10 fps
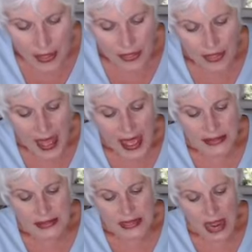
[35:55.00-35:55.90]

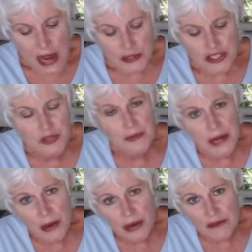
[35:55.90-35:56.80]
that our
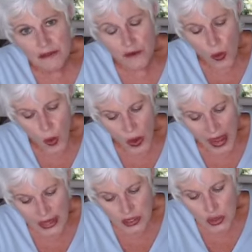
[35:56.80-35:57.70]
spirit for
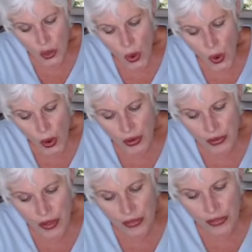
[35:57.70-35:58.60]
and
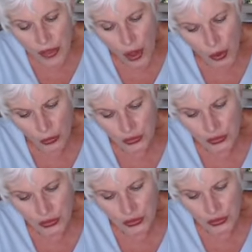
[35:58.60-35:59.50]
toward
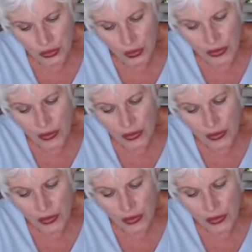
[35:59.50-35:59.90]
those with